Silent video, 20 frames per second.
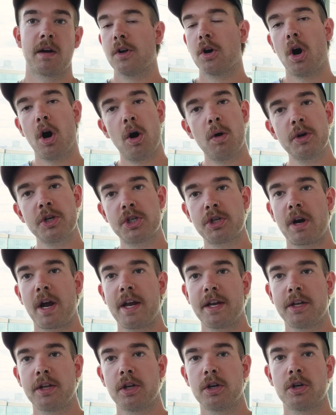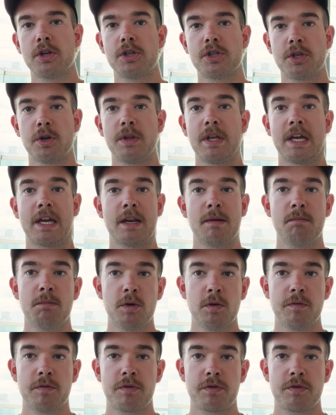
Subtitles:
They're always triangular so they can move